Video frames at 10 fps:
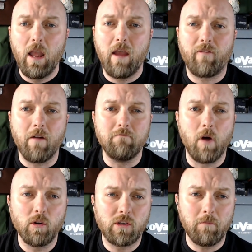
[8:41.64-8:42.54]
If I'm
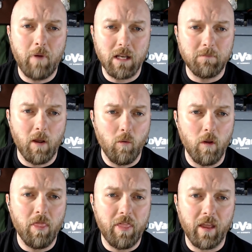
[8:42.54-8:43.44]
most impressed by
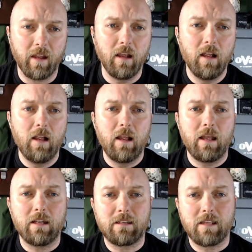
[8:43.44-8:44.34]
one thing,
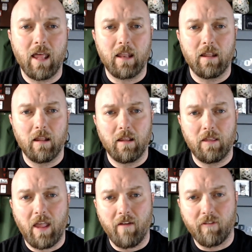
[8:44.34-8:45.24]
it's that
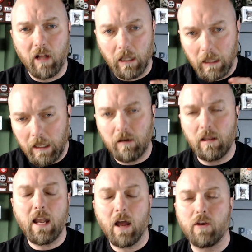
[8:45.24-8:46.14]
they have
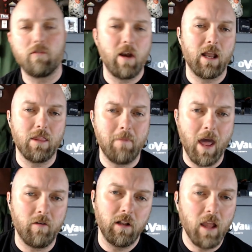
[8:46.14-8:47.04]
clearly underrated the
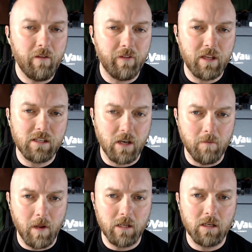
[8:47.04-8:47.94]
battery life in these
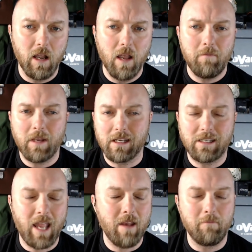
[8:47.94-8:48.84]
earbuds because
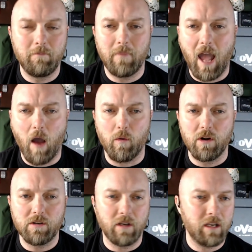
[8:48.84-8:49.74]
10
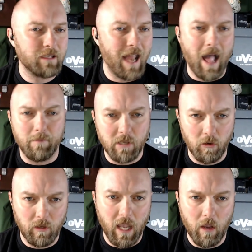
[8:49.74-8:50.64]
hours is an
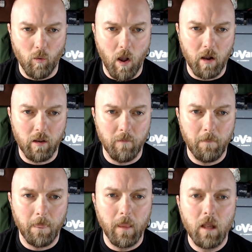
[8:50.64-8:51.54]
absolute cakewalk.
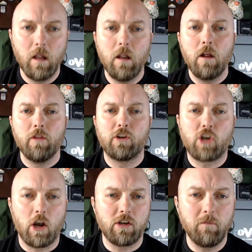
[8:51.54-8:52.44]
The
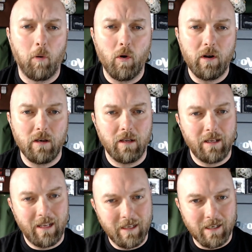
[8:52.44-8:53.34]
charging port
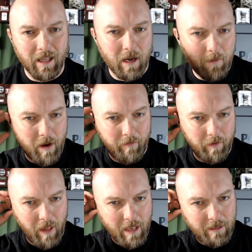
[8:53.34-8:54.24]
is a little bit of a
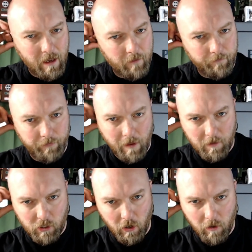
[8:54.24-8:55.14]
letdown. Let me
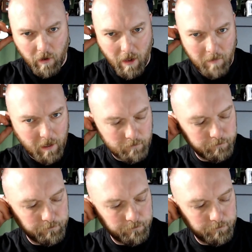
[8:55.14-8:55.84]
show you what I mean.